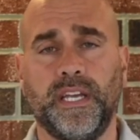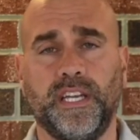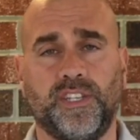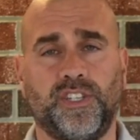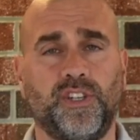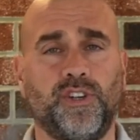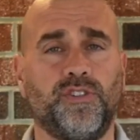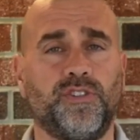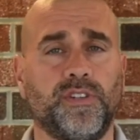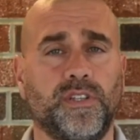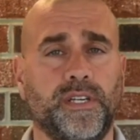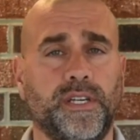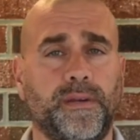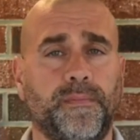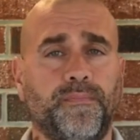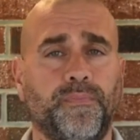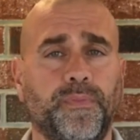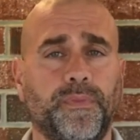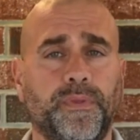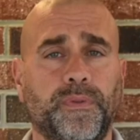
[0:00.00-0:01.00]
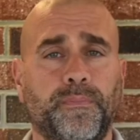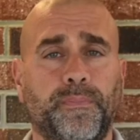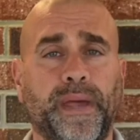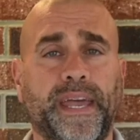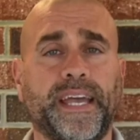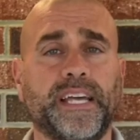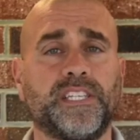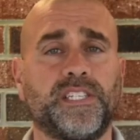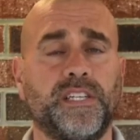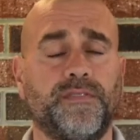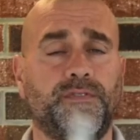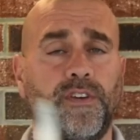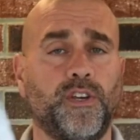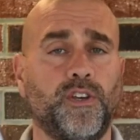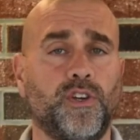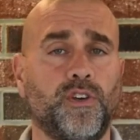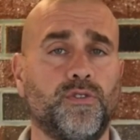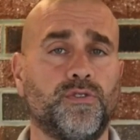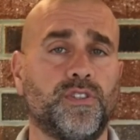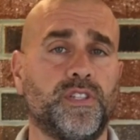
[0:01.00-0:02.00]
It's usually best if you
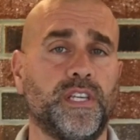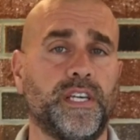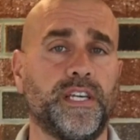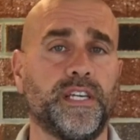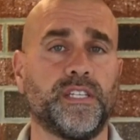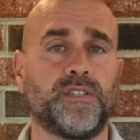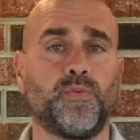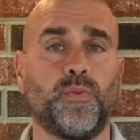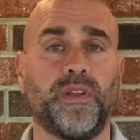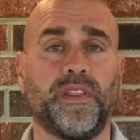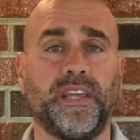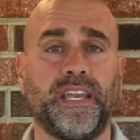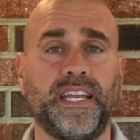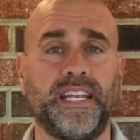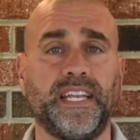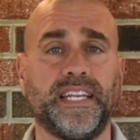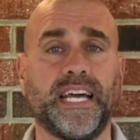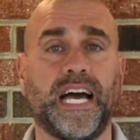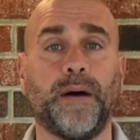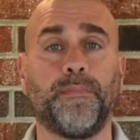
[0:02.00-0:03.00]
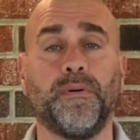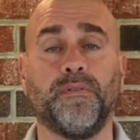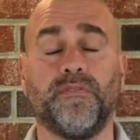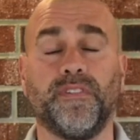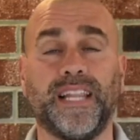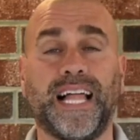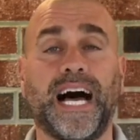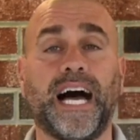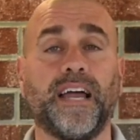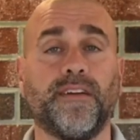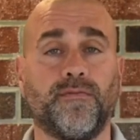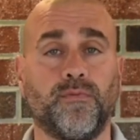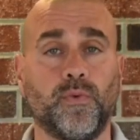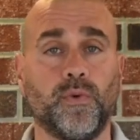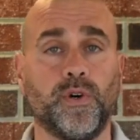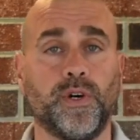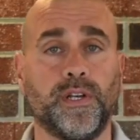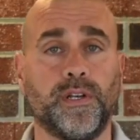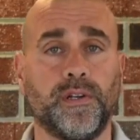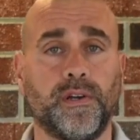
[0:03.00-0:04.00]
use this with any type of live
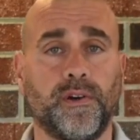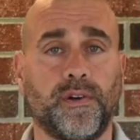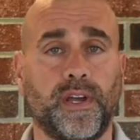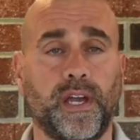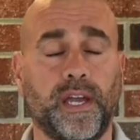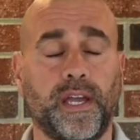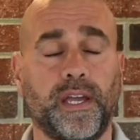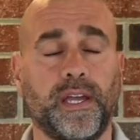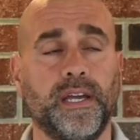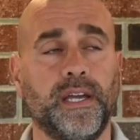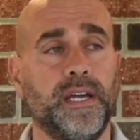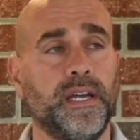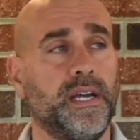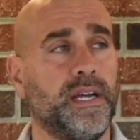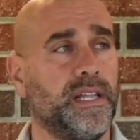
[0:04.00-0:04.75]
wood, okay,